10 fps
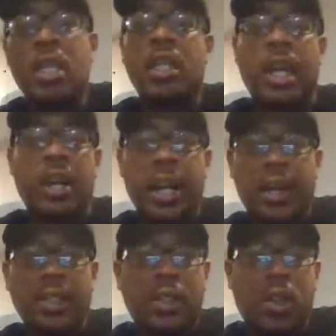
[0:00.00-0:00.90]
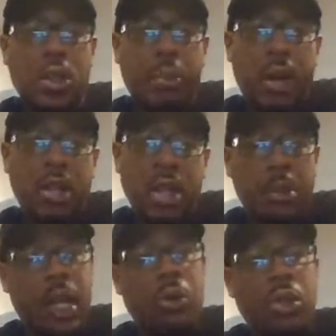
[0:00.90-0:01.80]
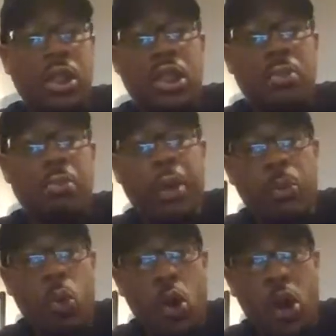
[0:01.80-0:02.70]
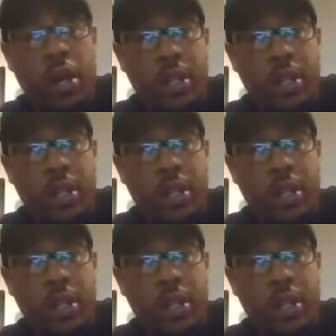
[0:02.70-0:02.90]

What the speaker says: Now, Harry's talking about coming out with this memoir.